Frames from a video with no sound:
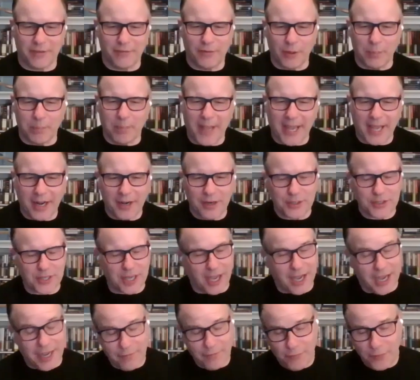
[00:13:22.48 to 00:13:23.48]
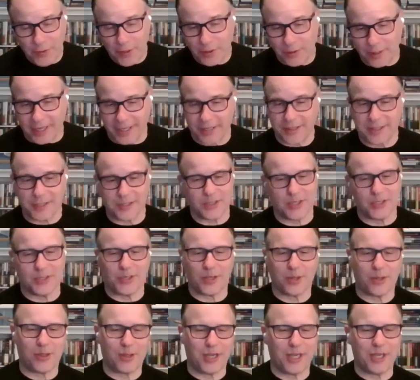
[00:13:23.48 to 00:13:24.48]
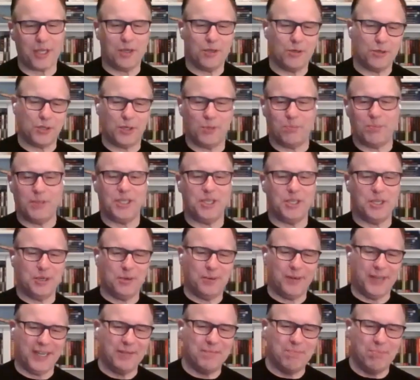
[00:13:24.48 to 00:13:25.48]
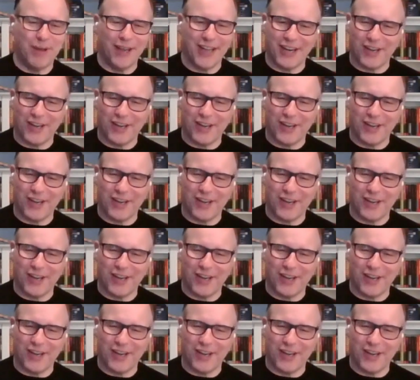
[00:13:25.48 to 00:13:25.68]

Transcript: it matters, I feel like this is the thing you should be doing,